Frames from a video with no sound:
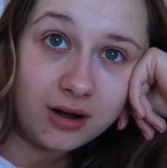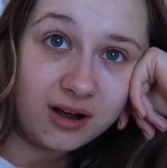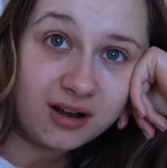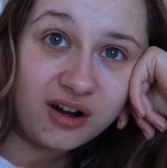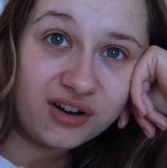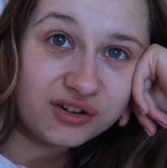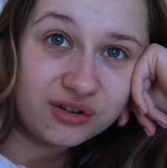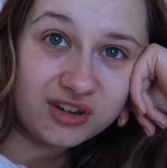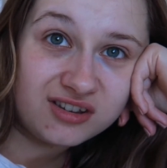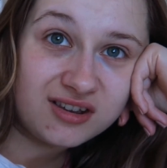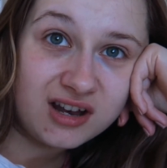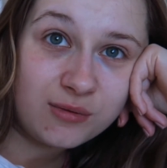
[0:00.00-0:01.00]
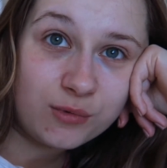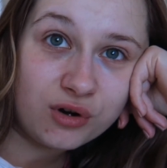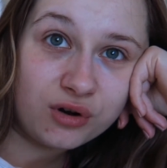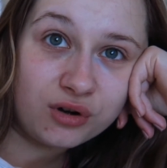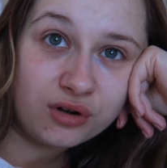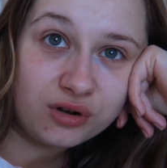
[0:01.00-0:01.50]
I can't do this
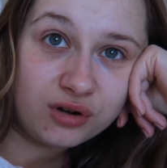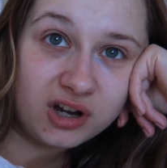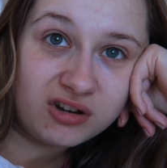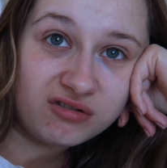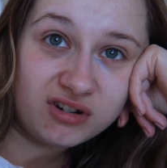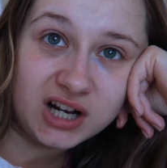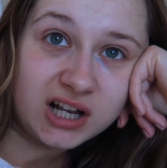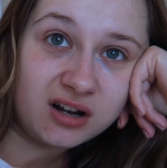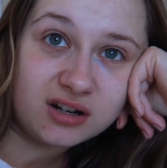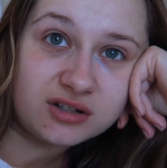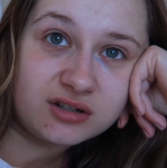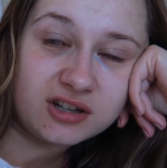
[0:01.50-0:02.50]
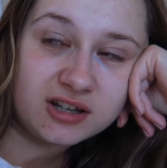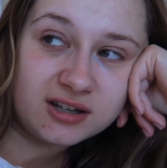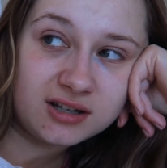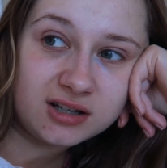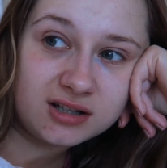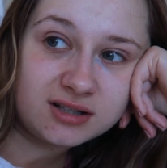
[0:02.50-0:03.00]
anymore. I really can't do
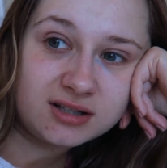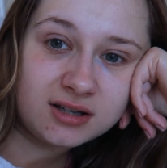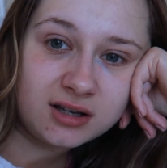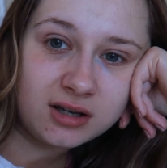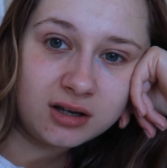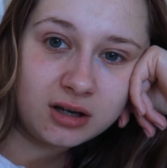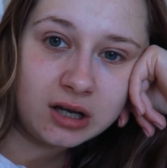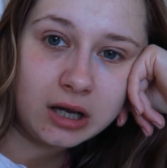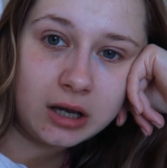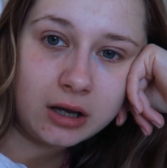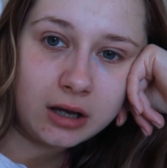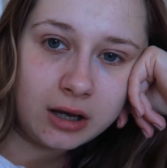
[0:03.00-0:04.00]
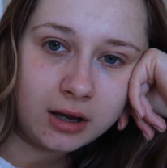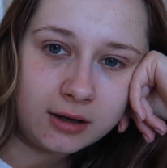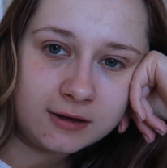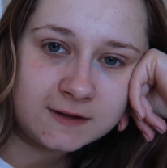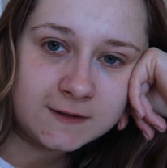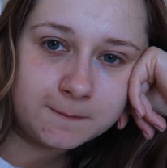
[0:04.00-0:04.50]
this.
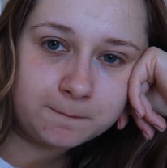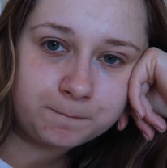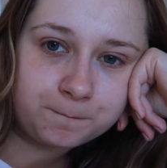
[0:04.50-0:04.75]
And